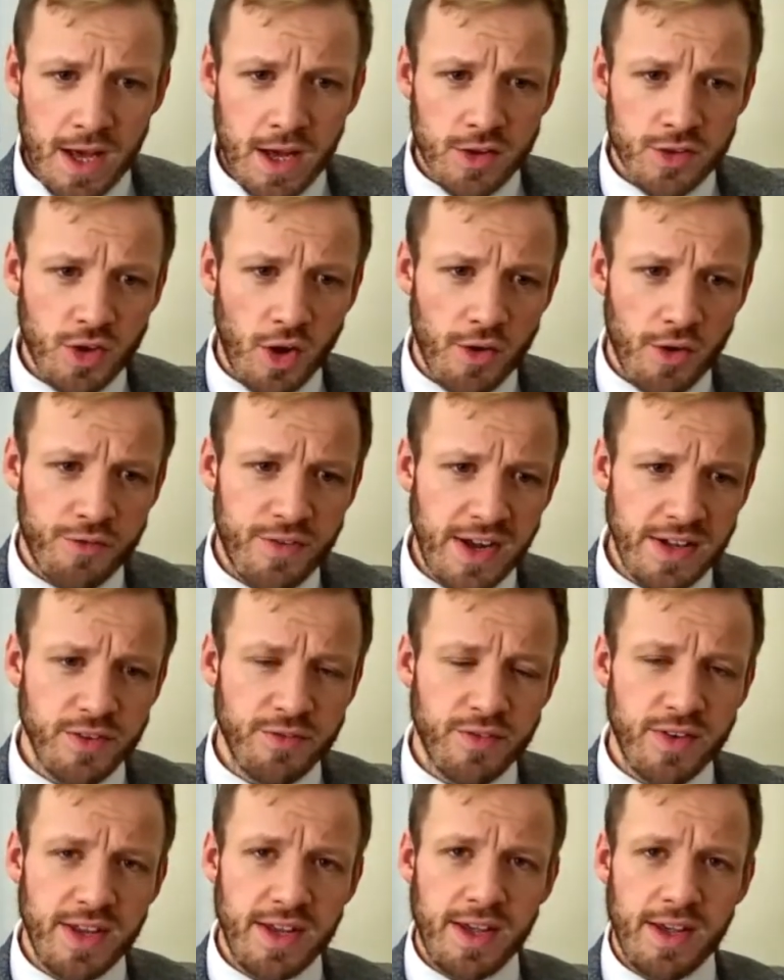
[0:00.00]
So
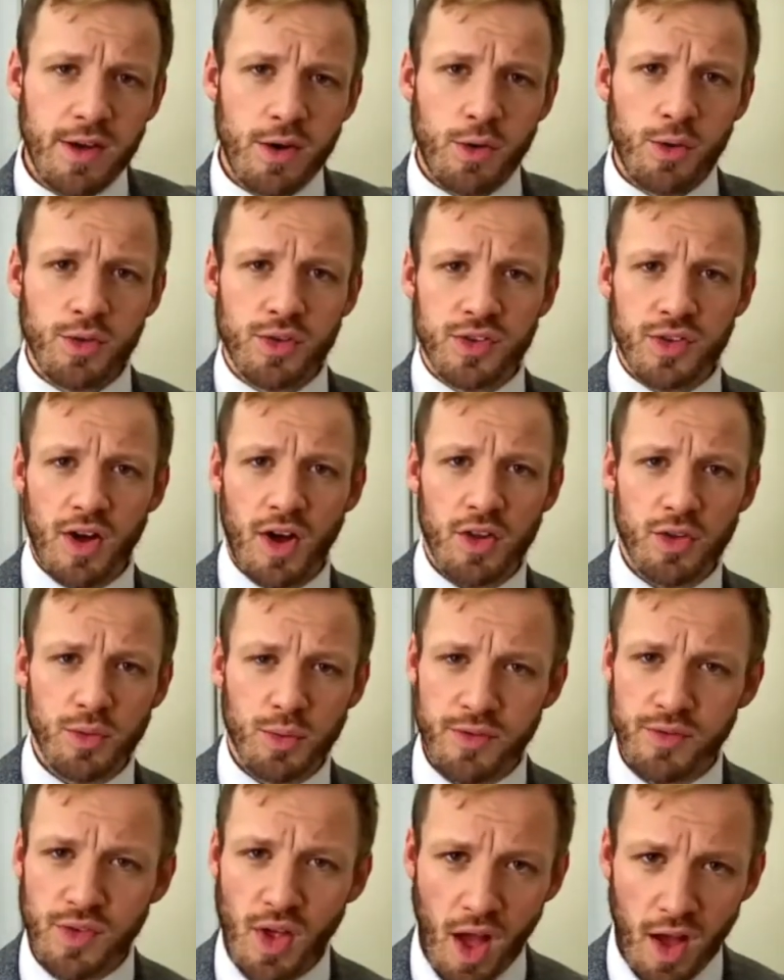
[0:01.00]
effectively, it all starts
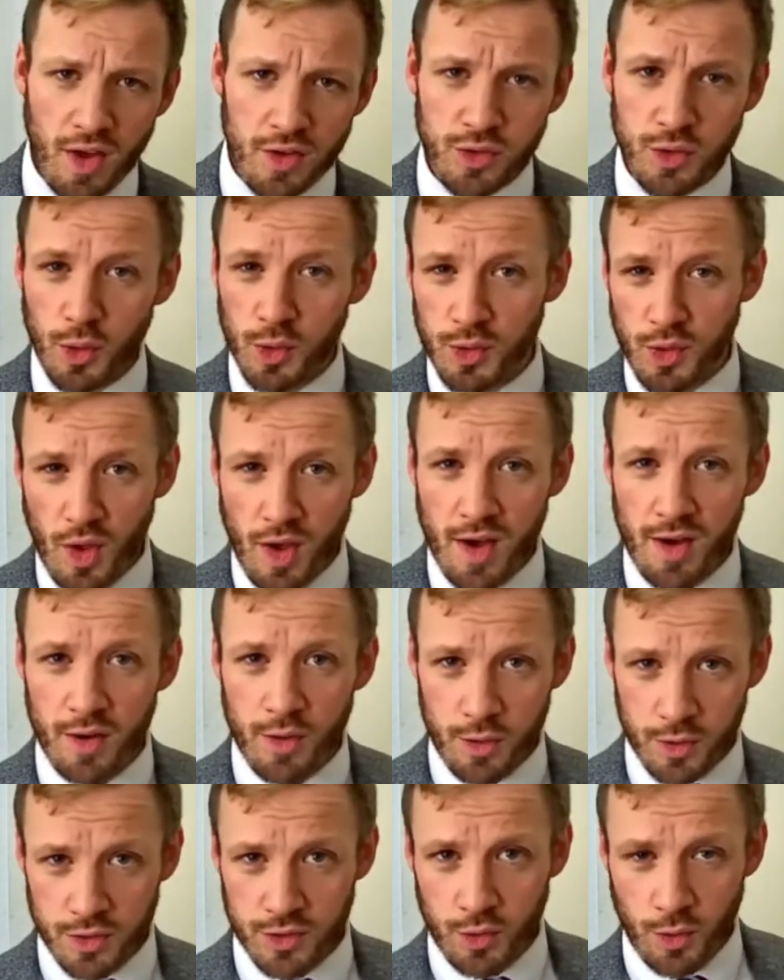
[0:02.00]
with dust or dirt
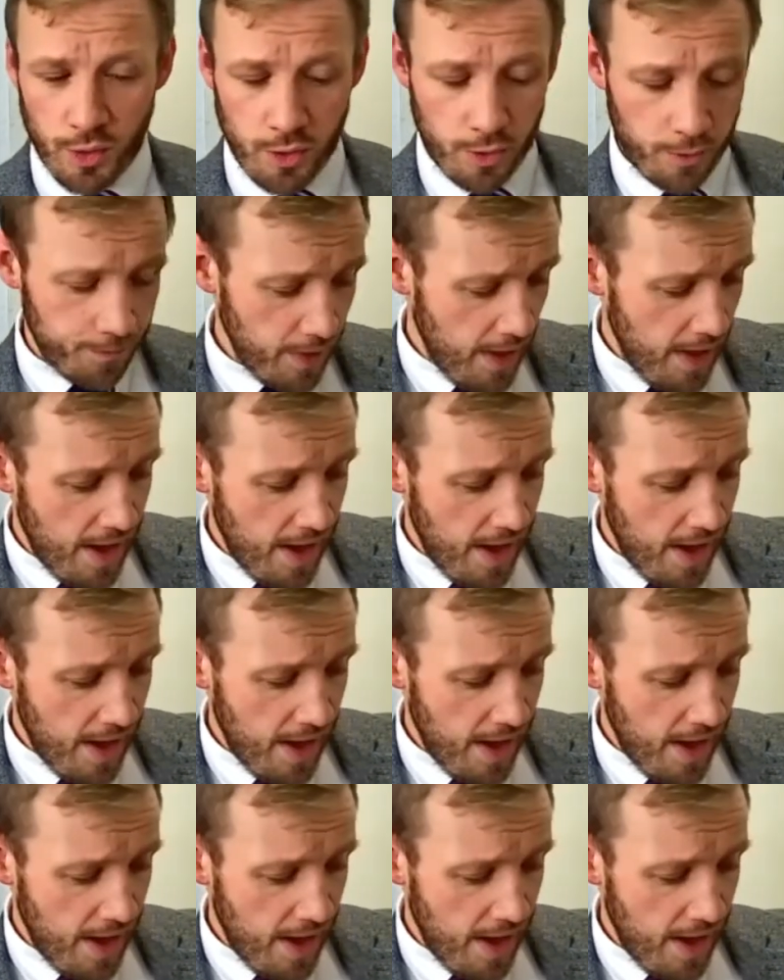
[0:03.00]
or soil.